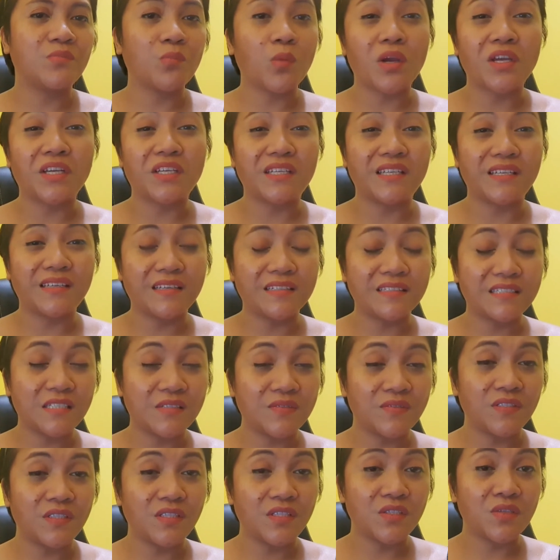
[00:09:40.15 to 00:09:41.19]
marketing
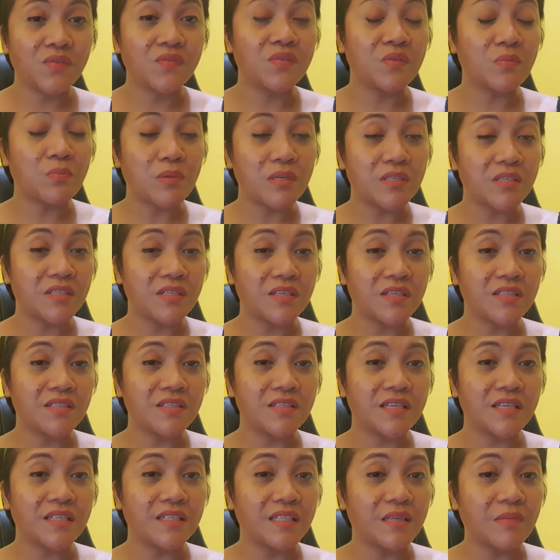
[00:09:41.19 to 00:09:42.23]
activities of the
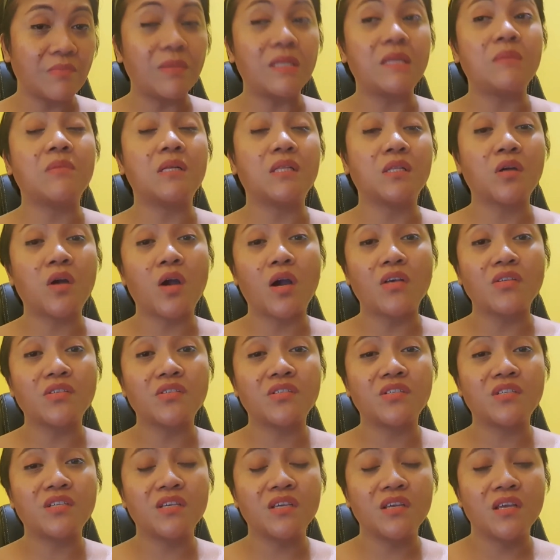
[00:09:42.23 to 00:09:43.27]
business at a minimal
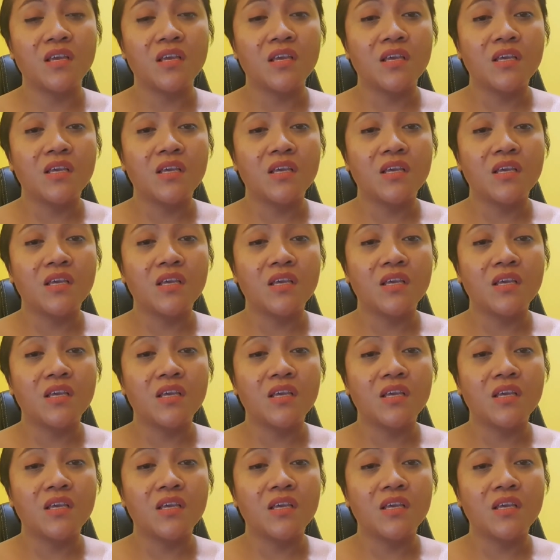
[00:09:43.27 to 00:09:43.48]
cost.